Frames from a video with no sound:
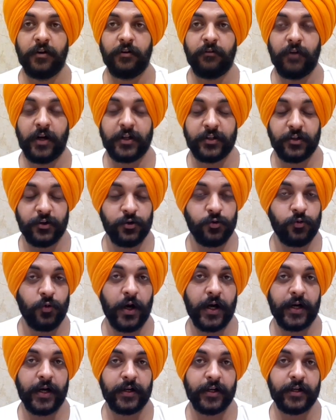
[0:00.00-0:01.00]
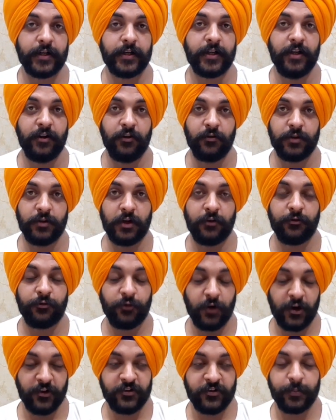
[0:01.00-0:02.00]
whether you want it. The
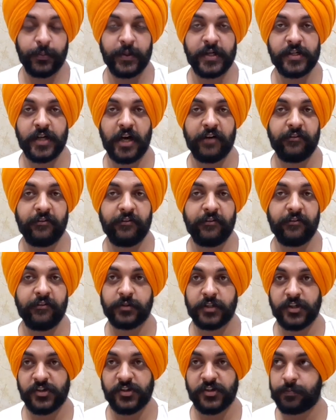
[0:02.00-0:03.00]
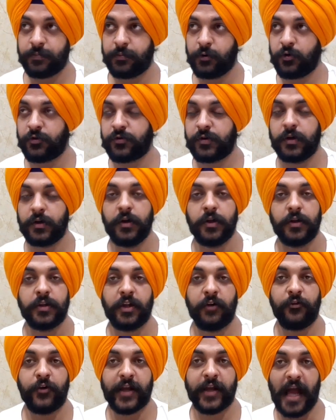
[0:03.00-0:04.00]
first page, I will just post
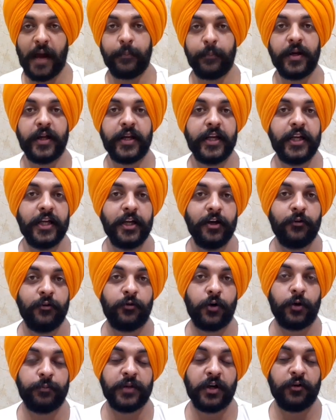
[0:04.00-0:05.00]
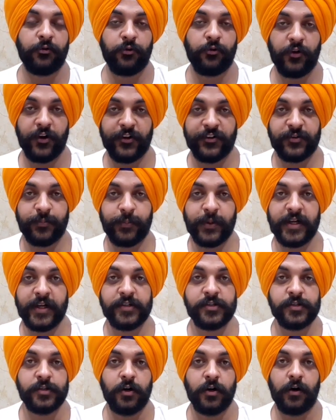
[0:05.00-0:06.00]
the vocabulary from the first
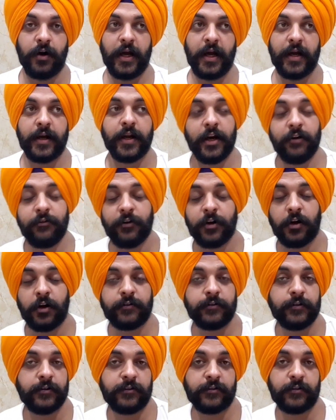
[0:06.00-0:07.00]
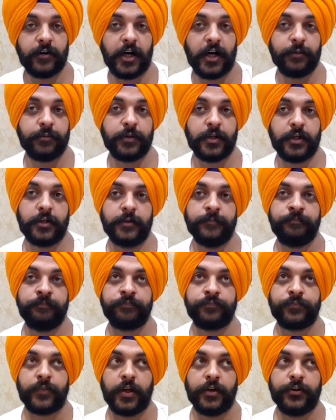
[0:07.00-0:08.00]
page, and I will also describe the
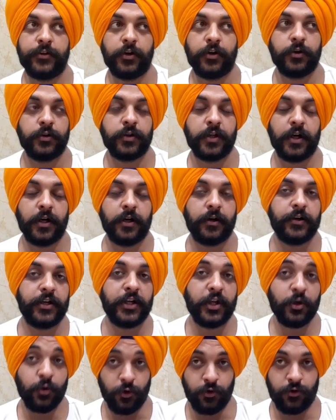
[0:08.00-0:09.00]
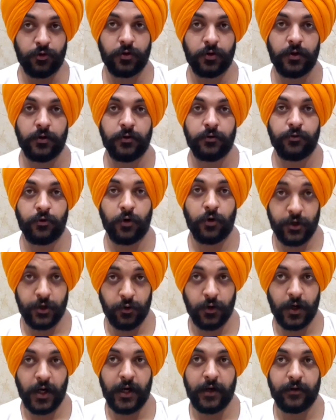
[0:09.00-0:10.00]
the news for
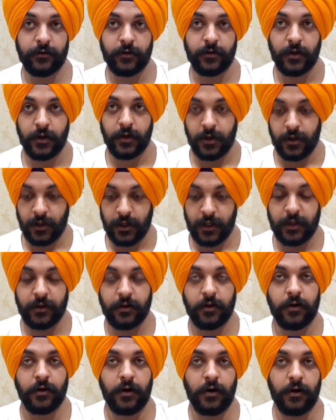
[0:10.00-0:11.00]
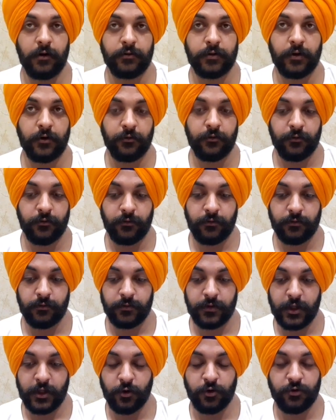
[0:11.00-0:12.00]
you guys in the
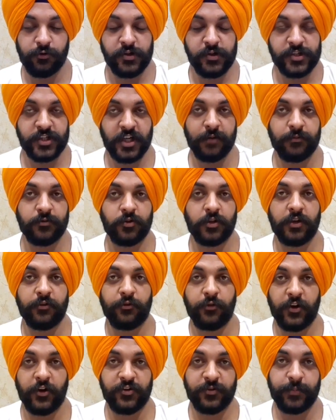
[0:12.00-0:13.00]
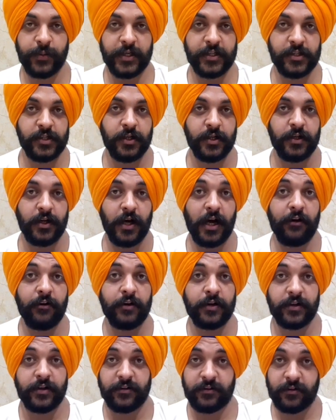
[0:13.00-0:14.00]
news which comes on the first page. I
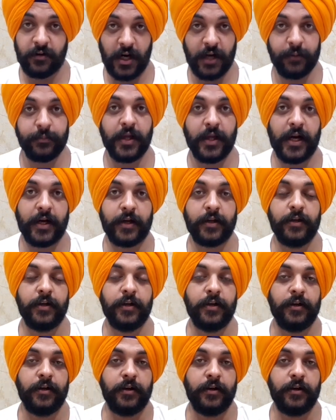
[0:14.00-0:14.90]
will describe that